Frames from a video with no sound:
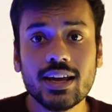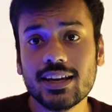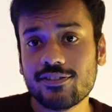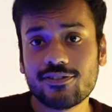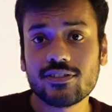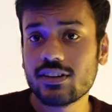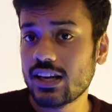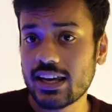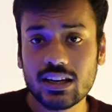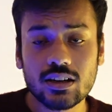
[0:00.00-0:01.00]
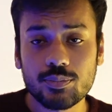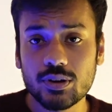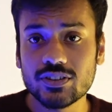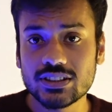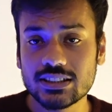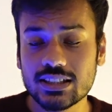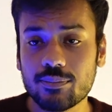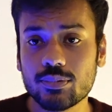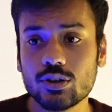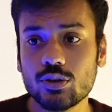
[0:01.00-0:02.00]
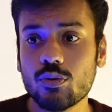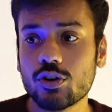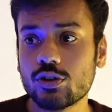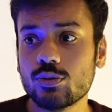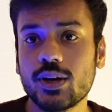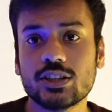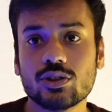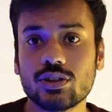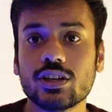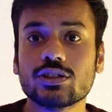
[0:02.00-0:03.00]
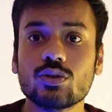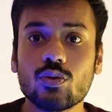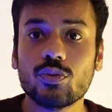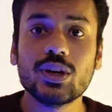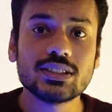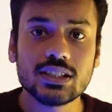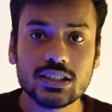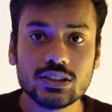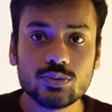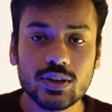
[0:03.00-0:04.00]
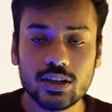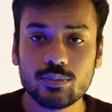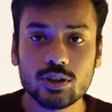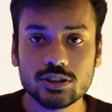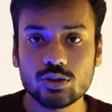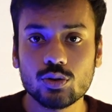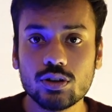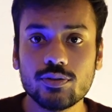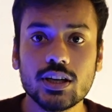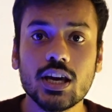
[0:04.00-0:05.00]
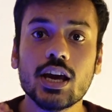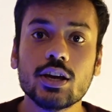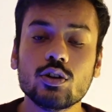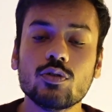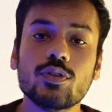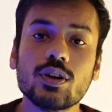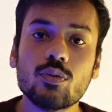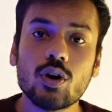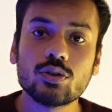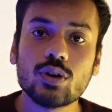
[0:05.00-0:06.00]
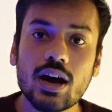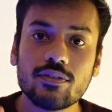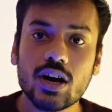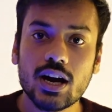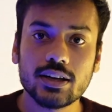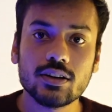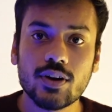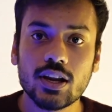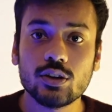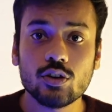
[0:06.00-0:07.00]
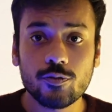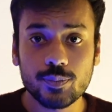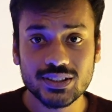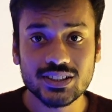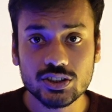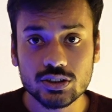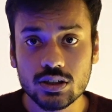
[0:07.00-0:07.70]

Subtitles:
If, like in our previous example, you wanted to make sure there is no wastage where red balls are thrown away, you will want to have a higher value of precision.